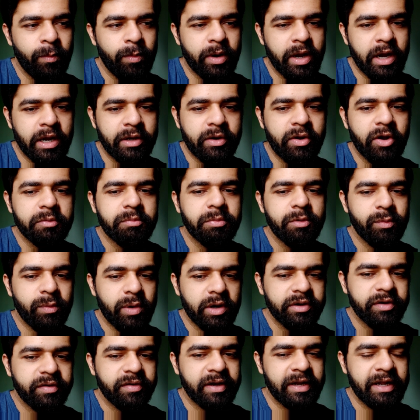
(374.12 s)
It got me
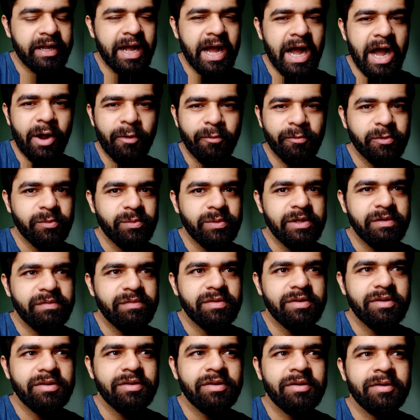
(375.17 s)
wondering, how do you
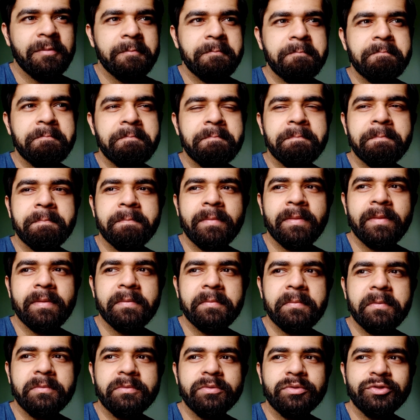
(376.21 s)
even
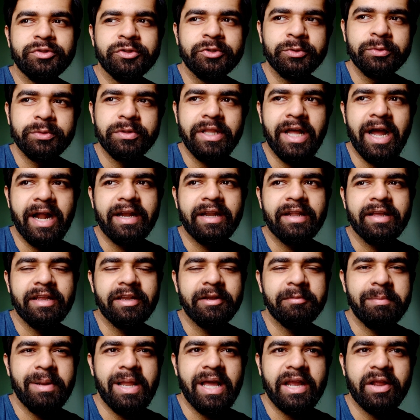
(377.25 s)
shoot that in
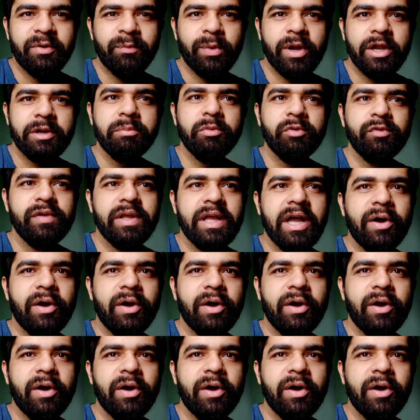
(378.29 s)
a black and white movie?